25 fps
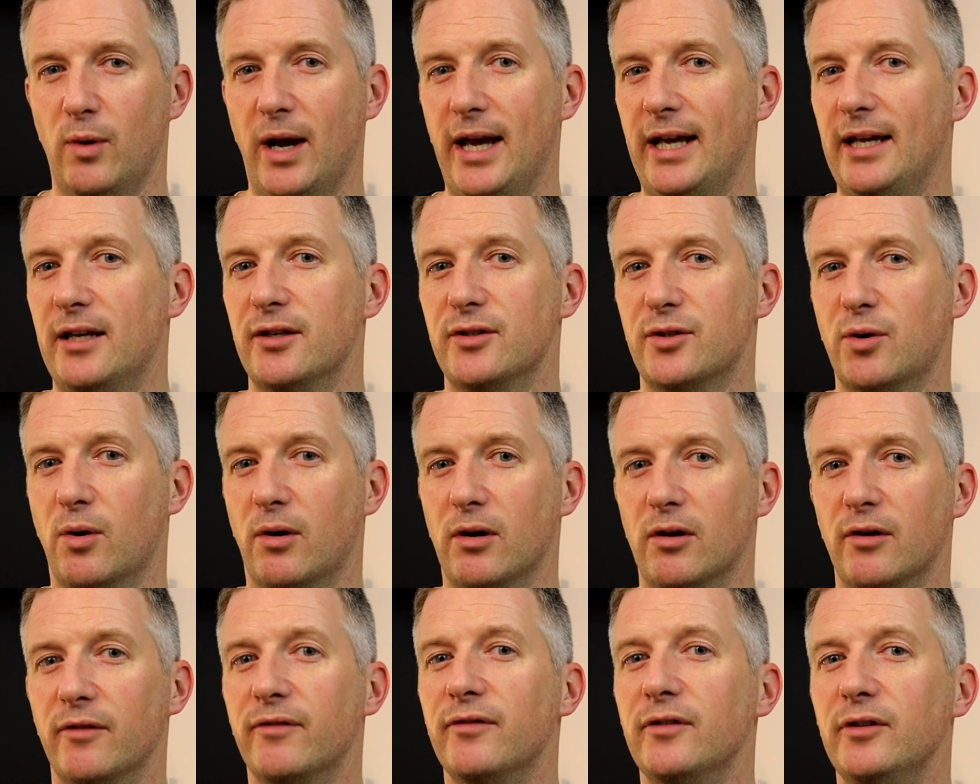way because
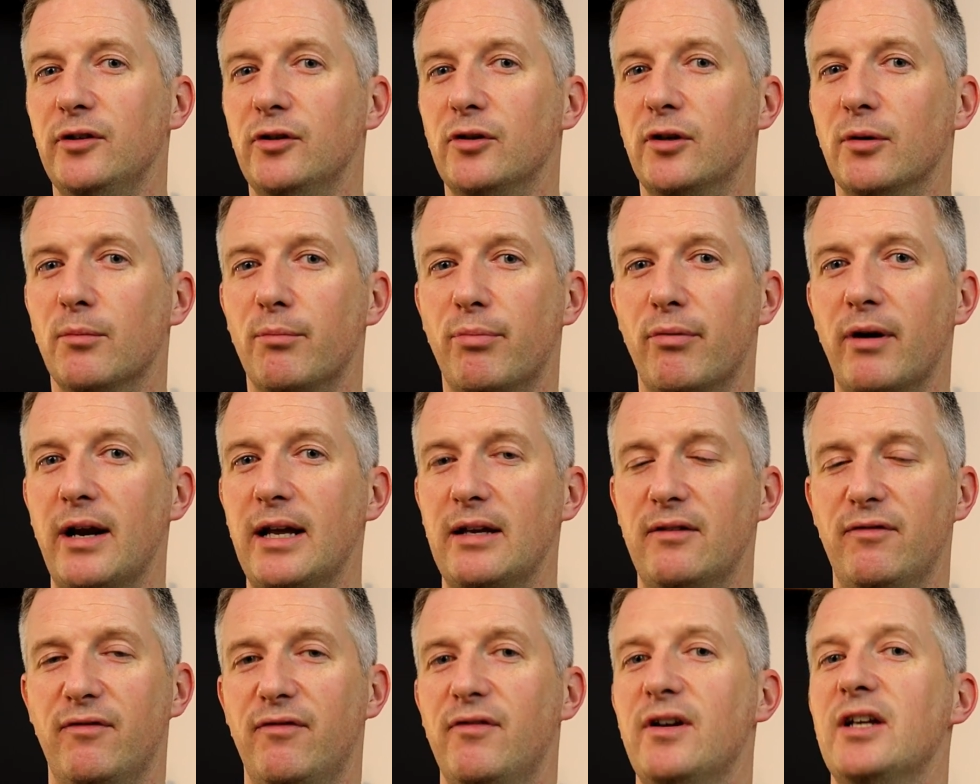quite often you can
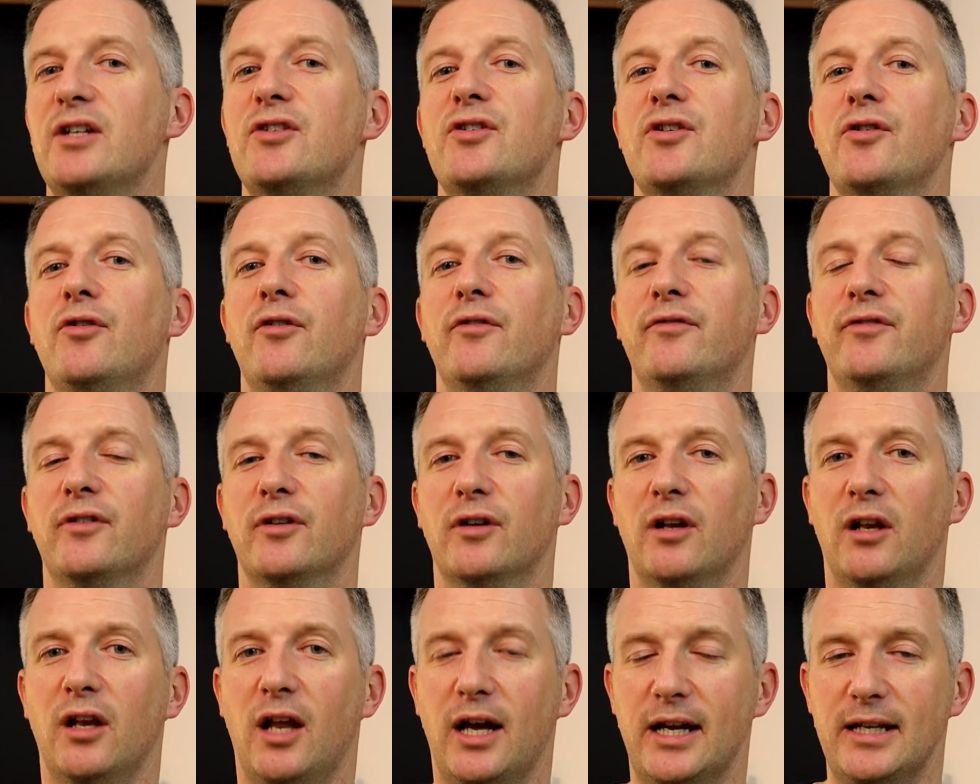break fish off
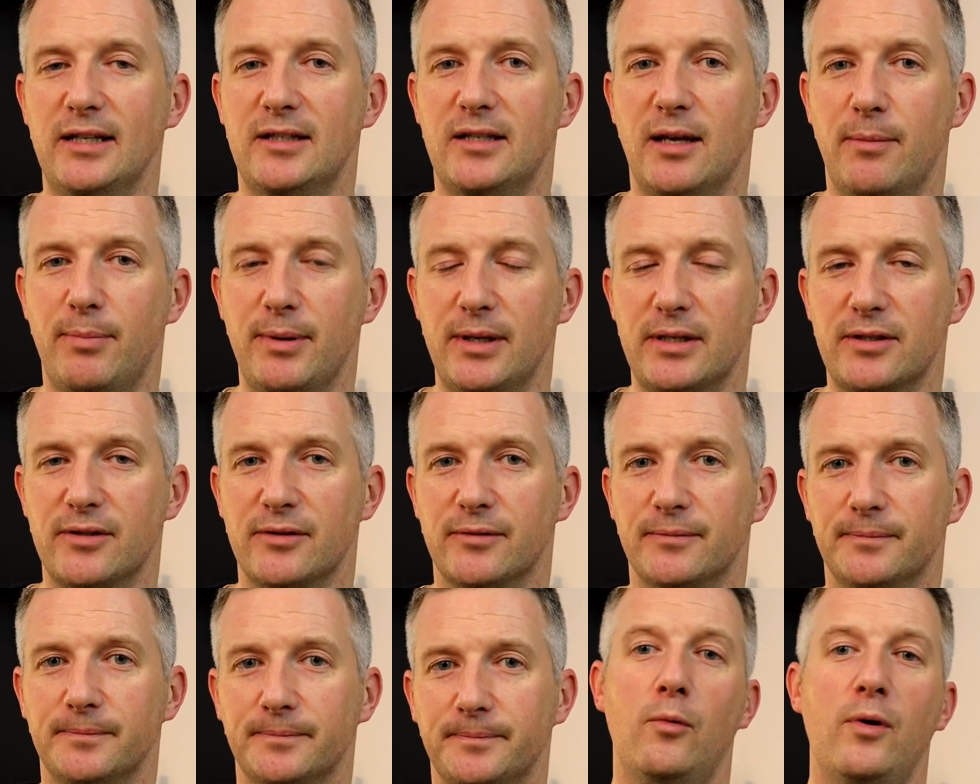on light tippets.
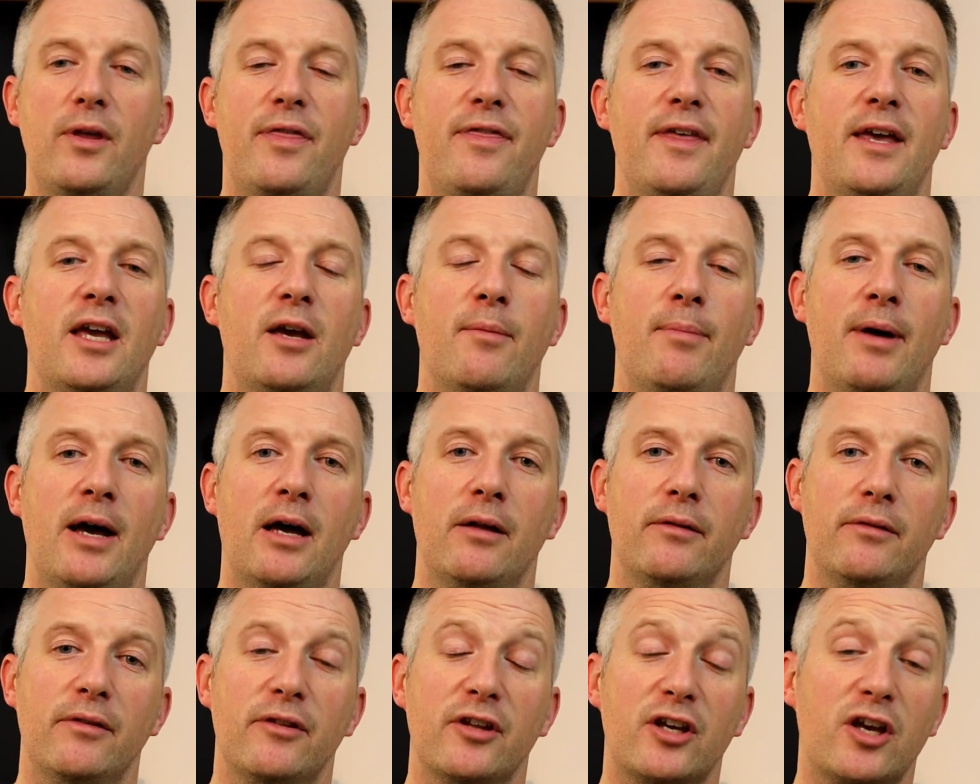We think
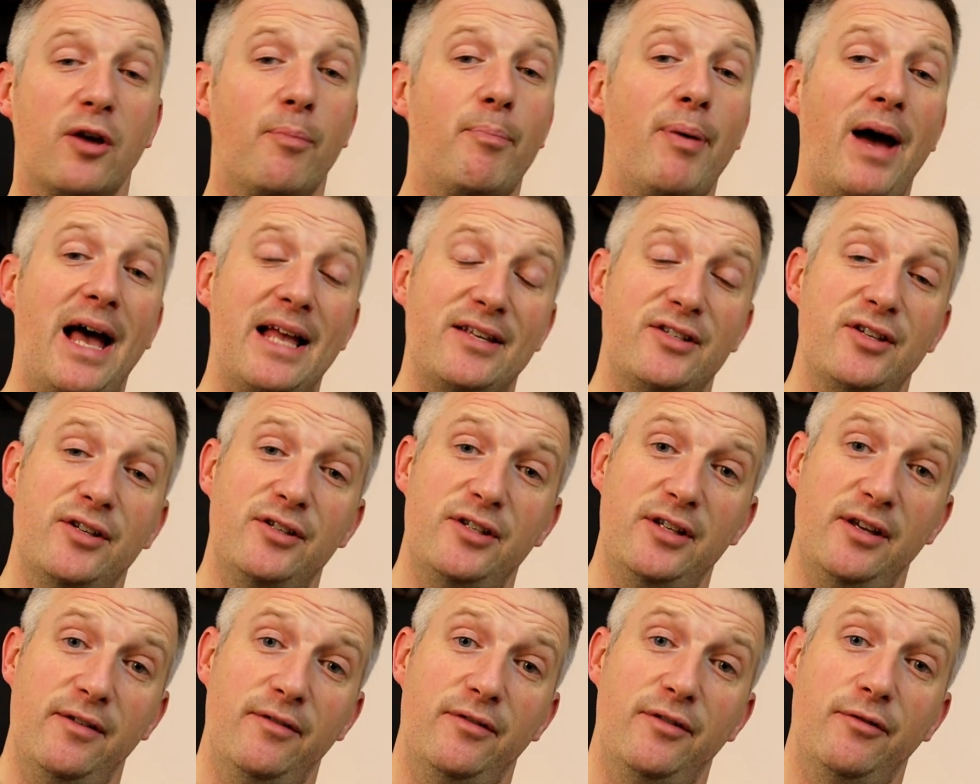about the
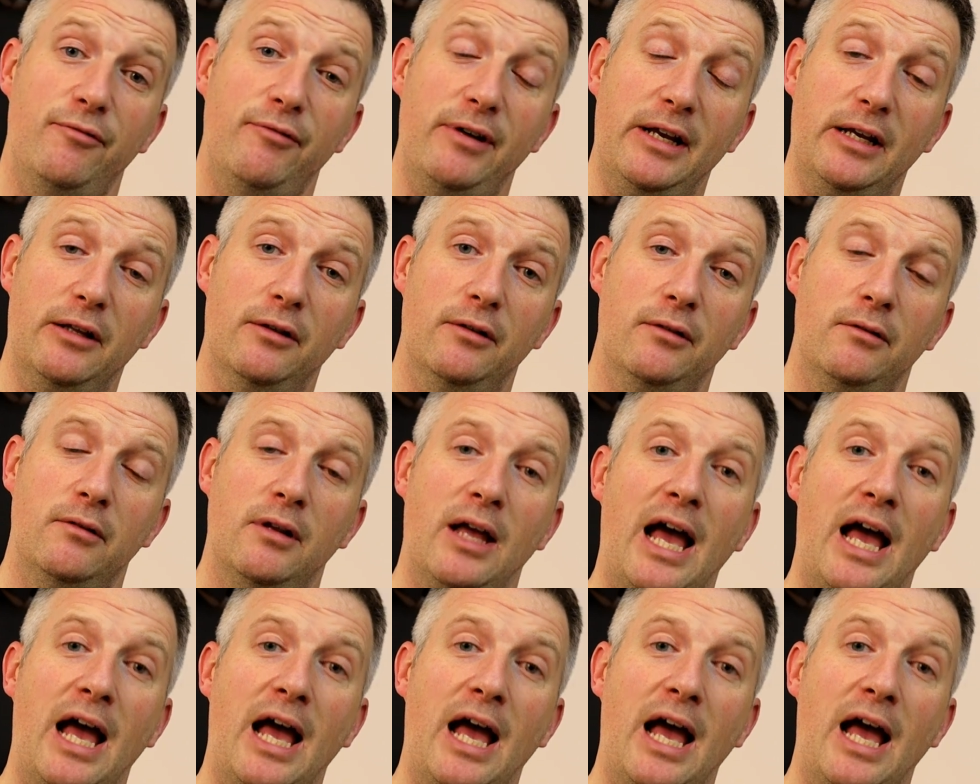capacity of the reel.